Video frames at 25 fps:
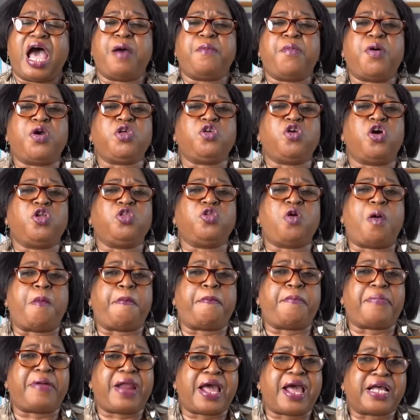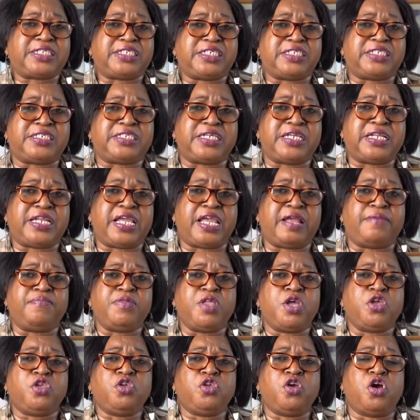but you're not practicing
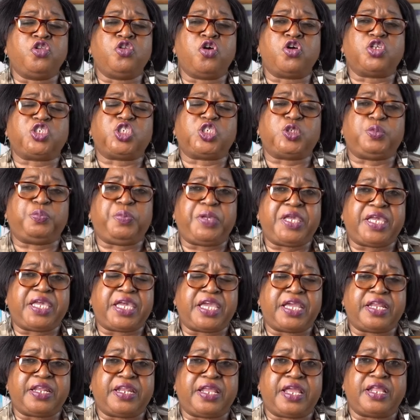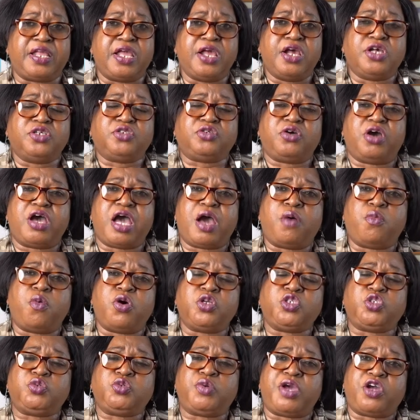it, you're not speaking it. So I
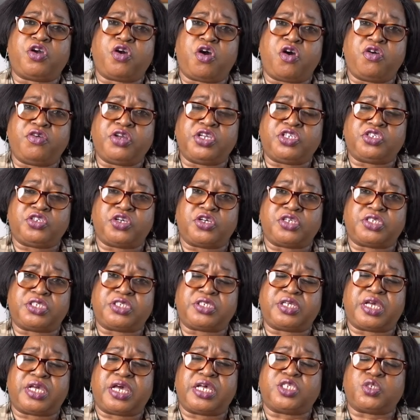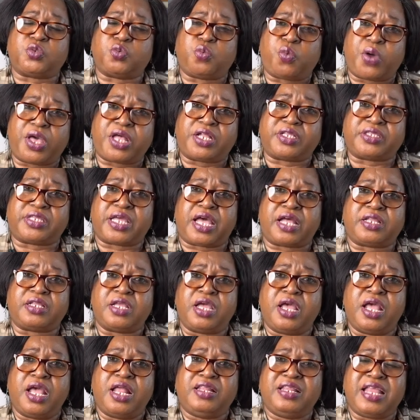want to encourage us as well that
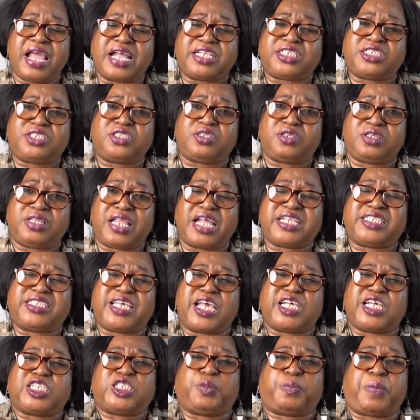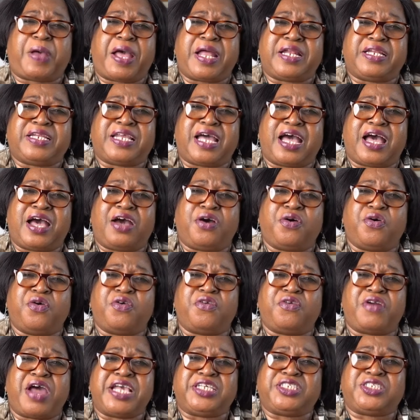let's expand our
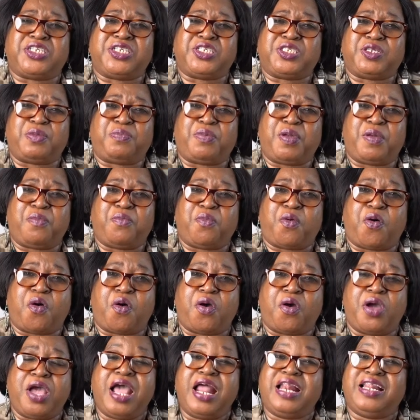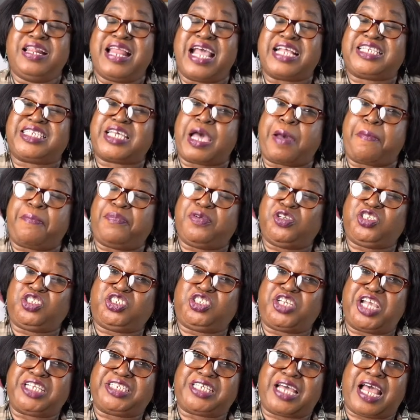horizons a bit more. Let's
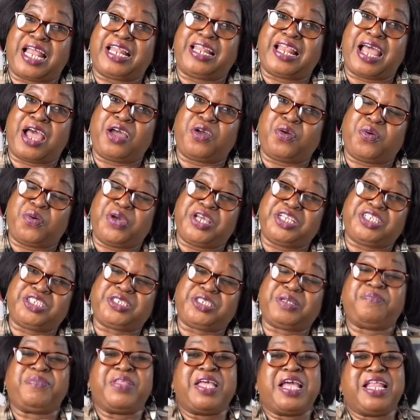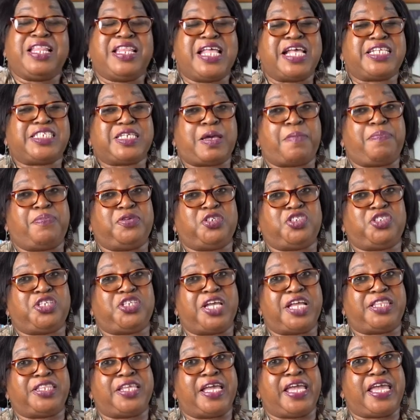appreciate our language. Let's
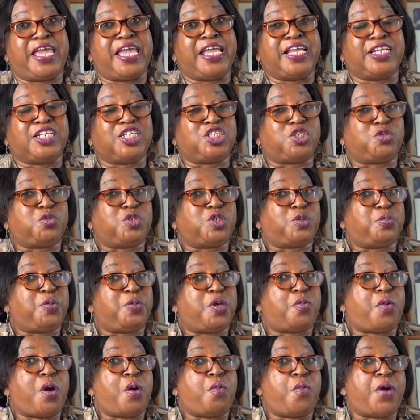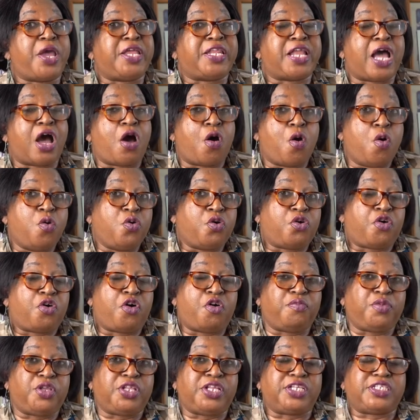appreciate the English we speak when we're in our own
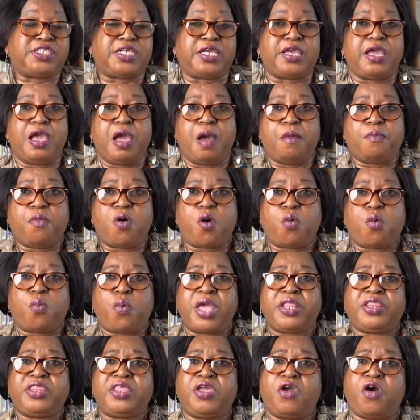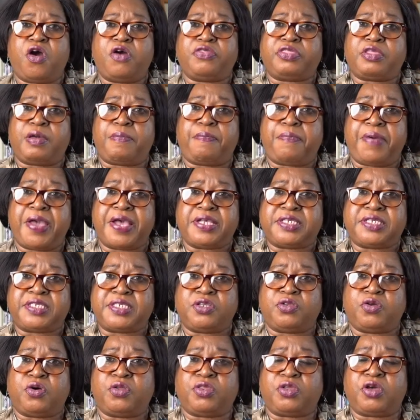community. But when the other
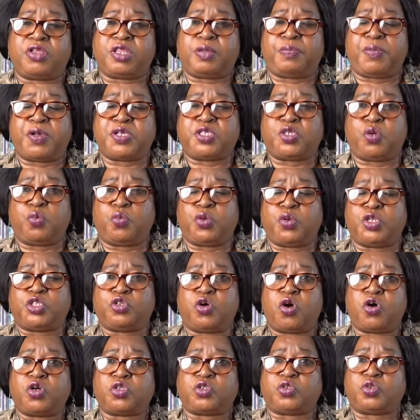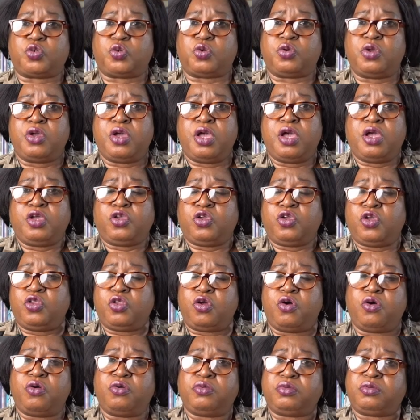person or the other person we talk to, you
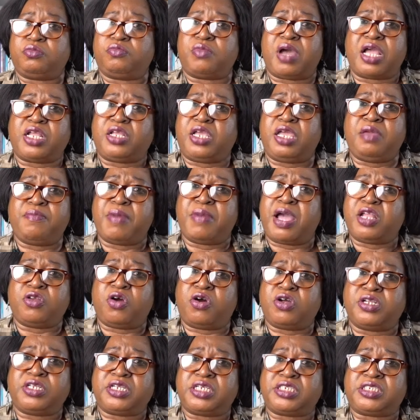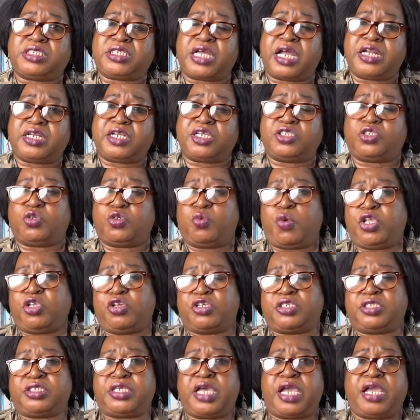know, he might not understand it. So when
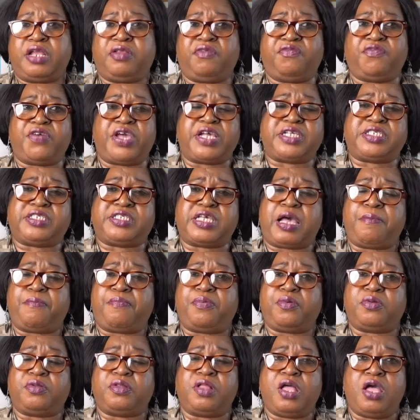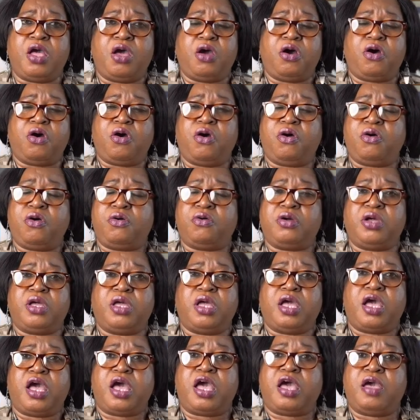you're saying, for example,
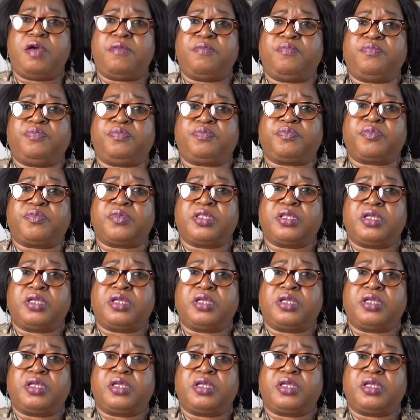I'm